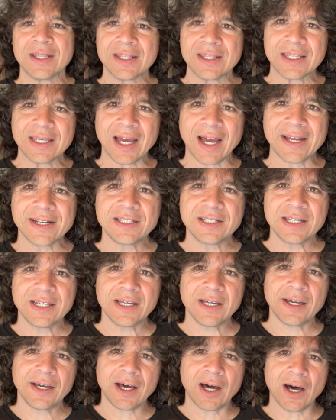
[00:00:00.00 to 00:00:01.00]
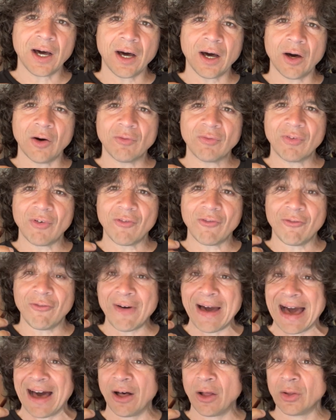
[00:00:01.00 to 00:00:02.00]
the idea of
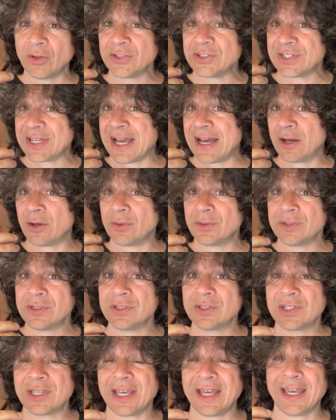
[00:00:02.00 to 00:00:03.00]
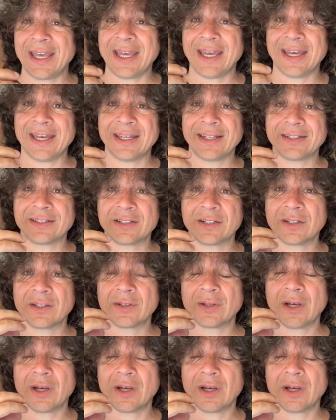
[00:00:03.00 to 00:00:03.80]
vowel sounds and